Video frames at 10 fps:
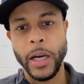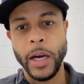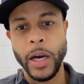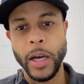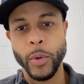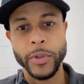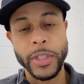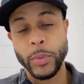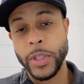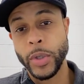Uh, and we'll
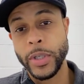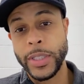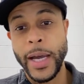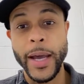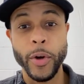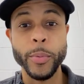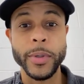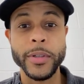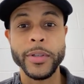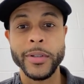see what doors God
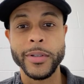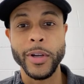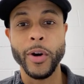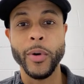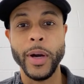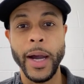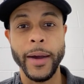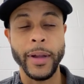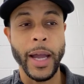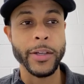opens. So
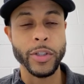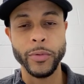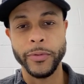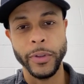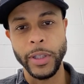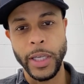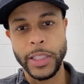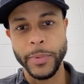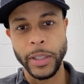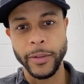I, I do fully
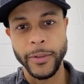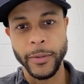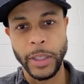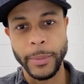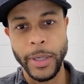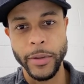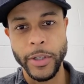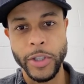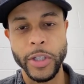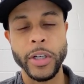expect the film to come out
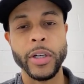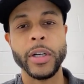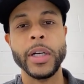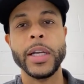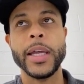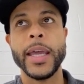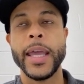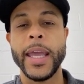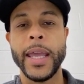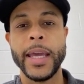this year.
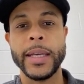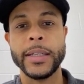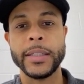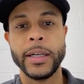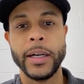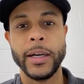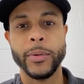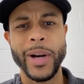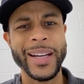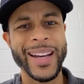And uh,
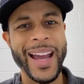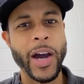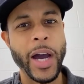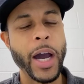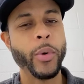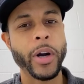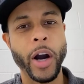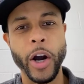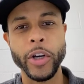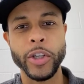right now, I would
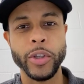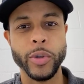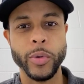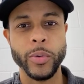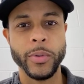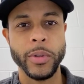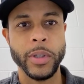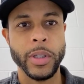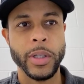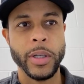argue
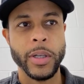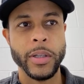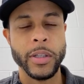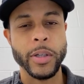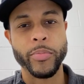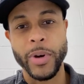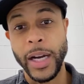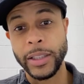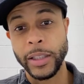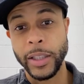you're
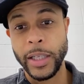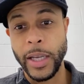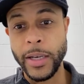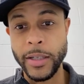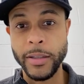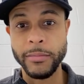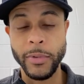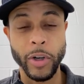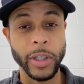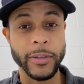probably looking at
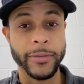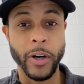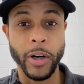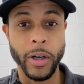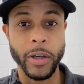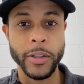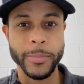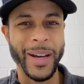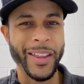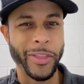early fall, is
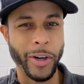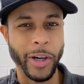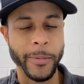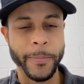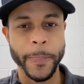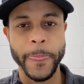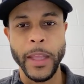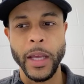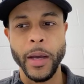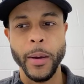my thought.
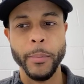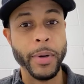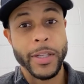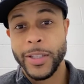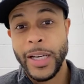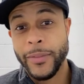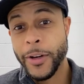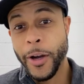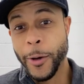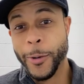But you never know.